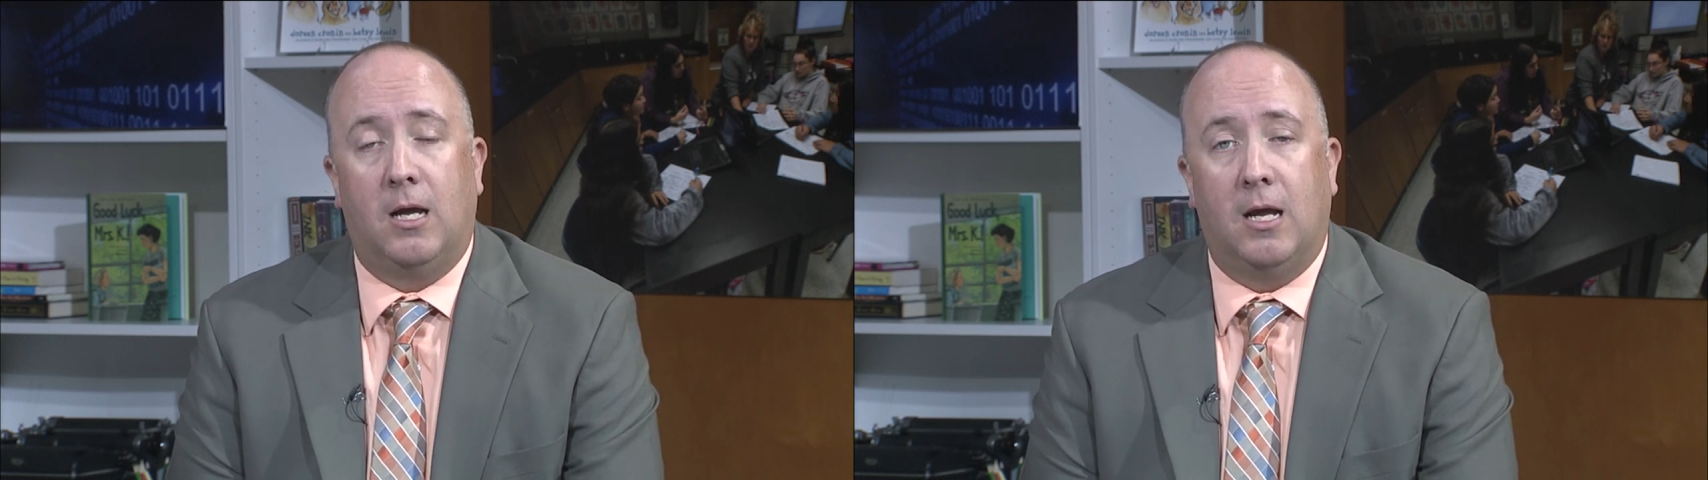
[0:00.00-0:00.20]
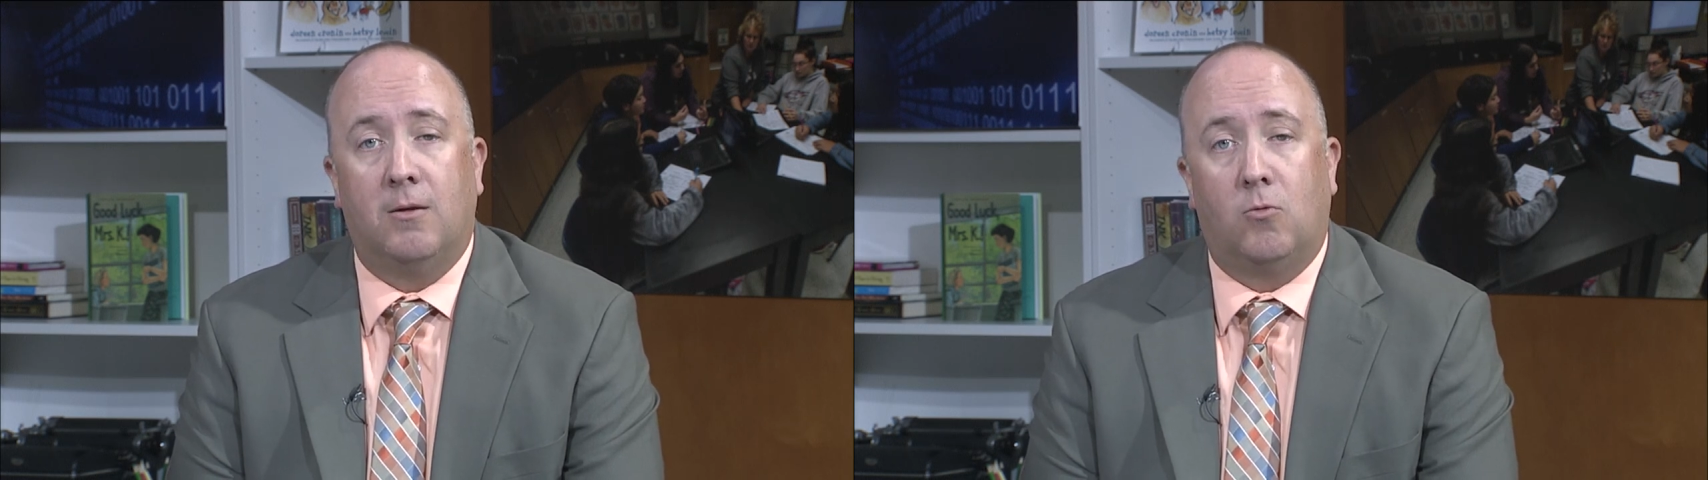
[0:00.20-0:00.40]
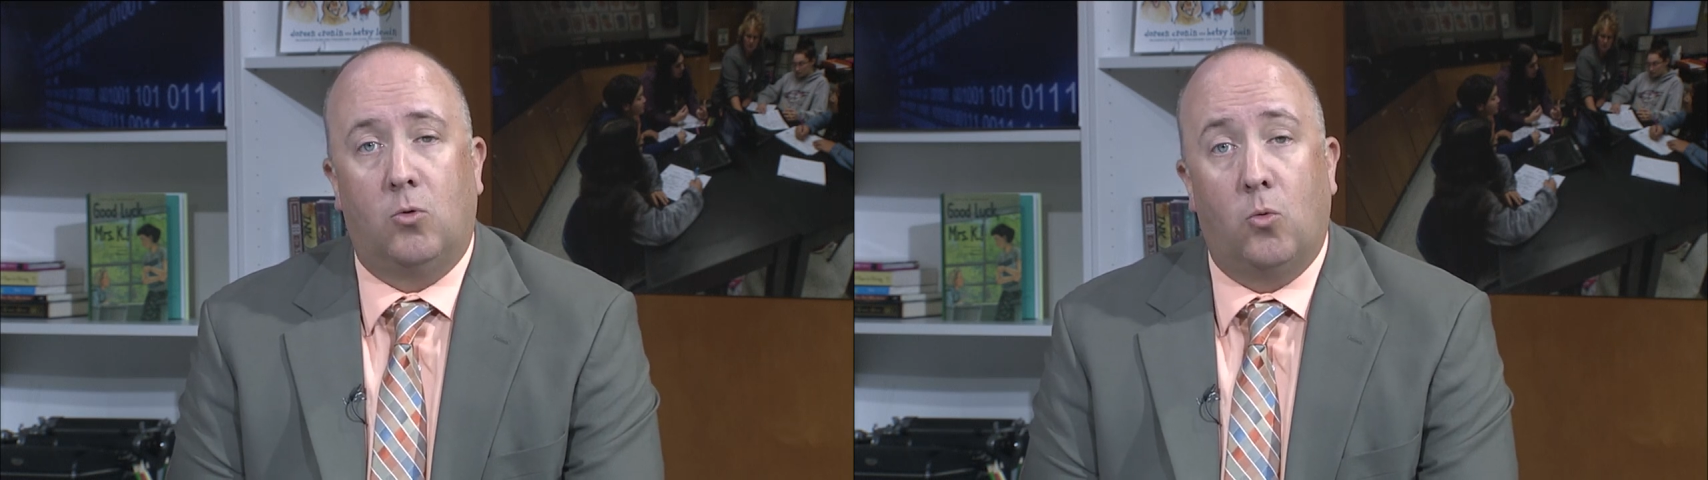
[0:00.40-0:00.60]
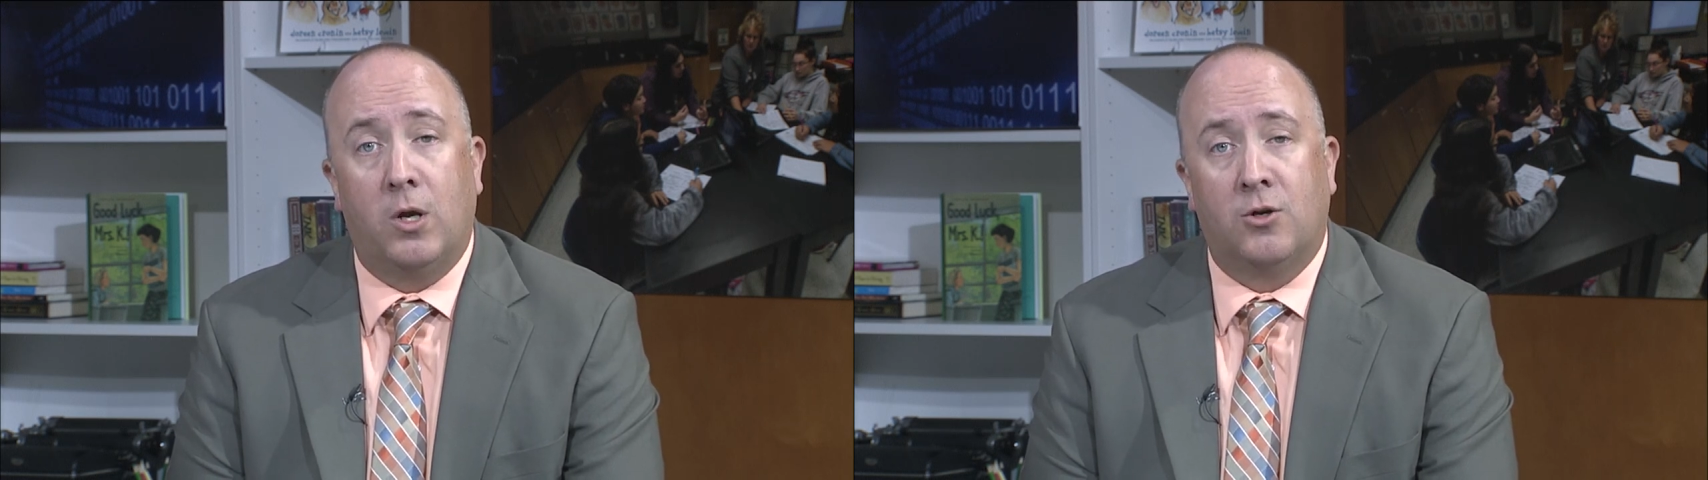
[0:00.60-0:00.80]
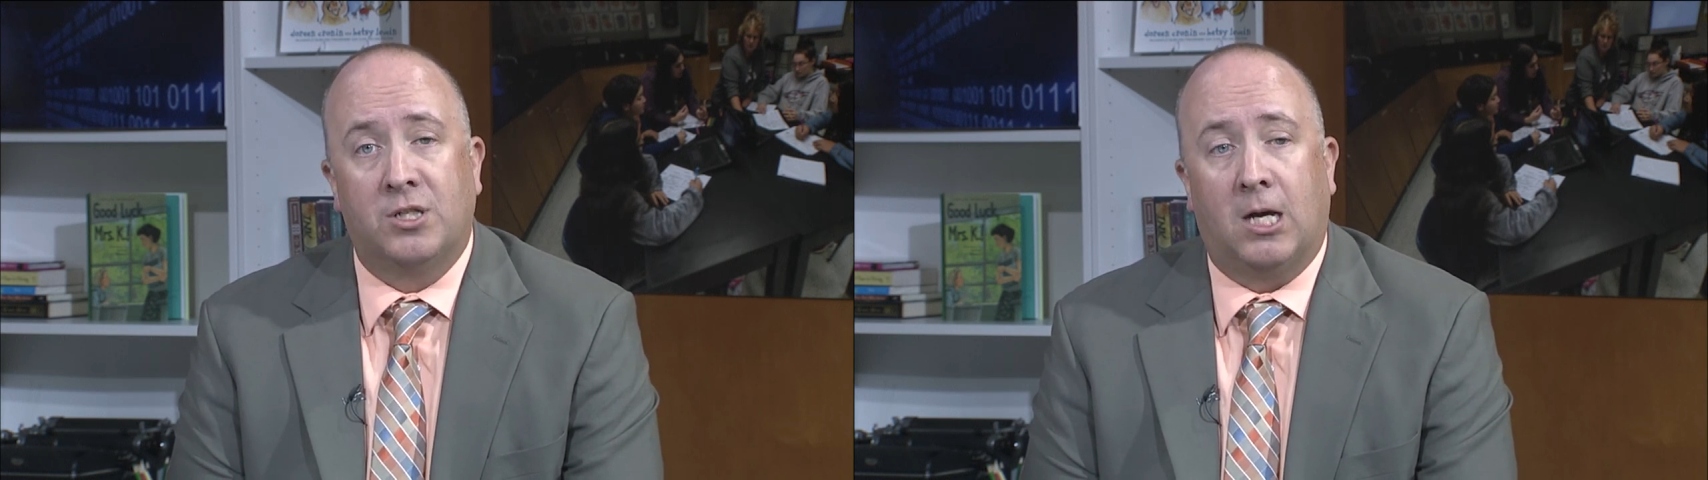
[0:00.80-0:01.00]
in the
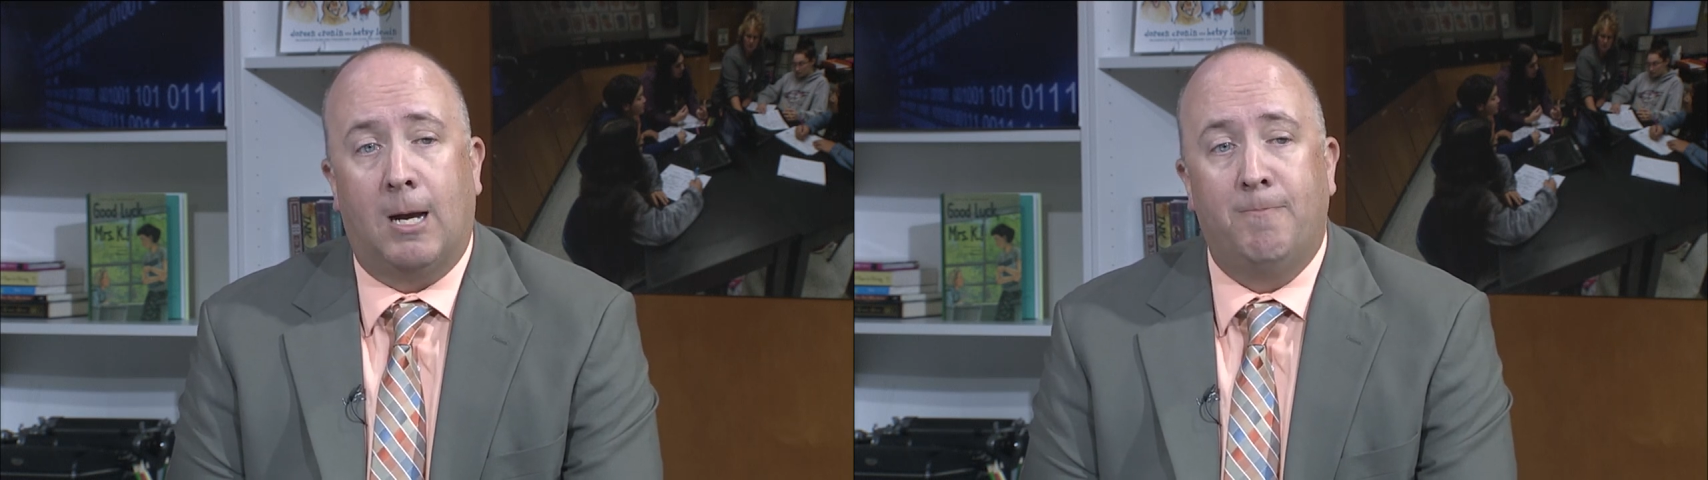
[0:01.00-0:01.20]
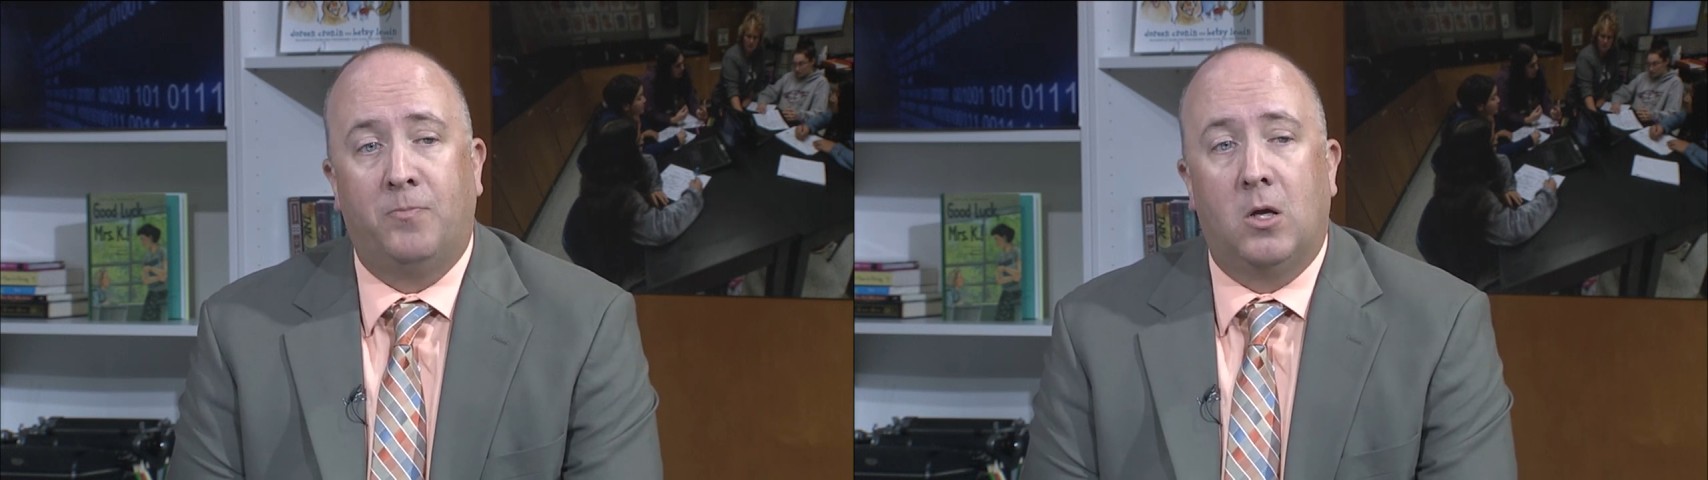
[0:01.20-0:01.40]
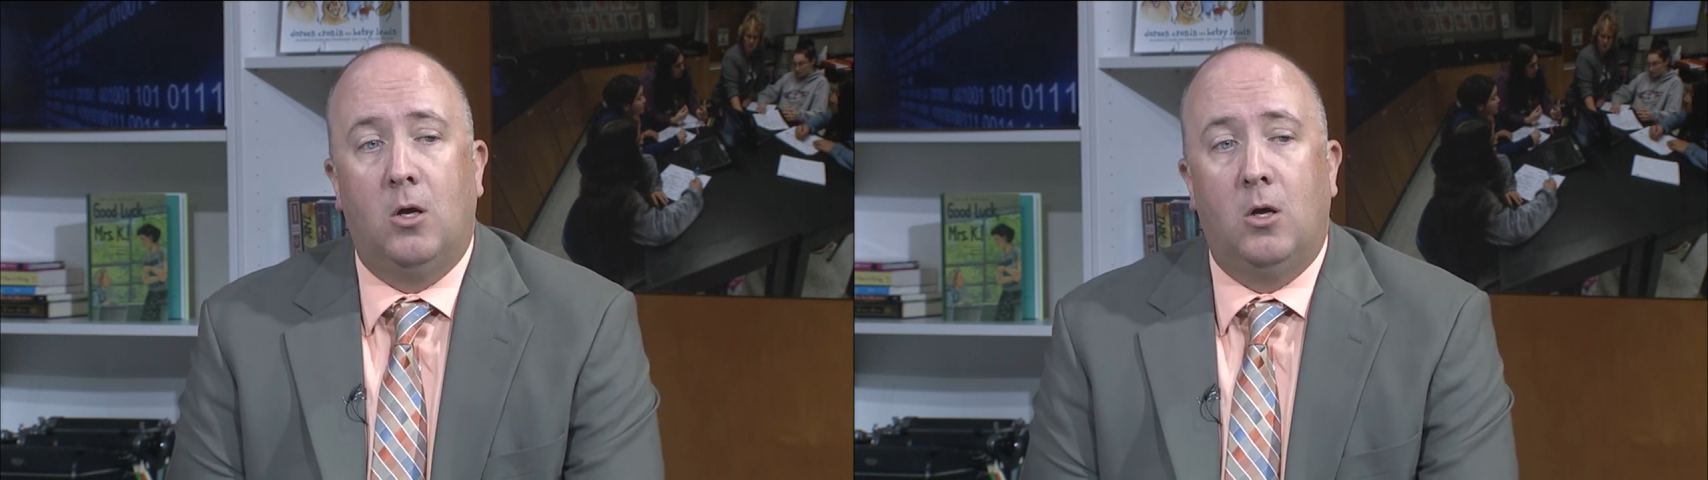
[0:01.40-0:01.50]
wintertime,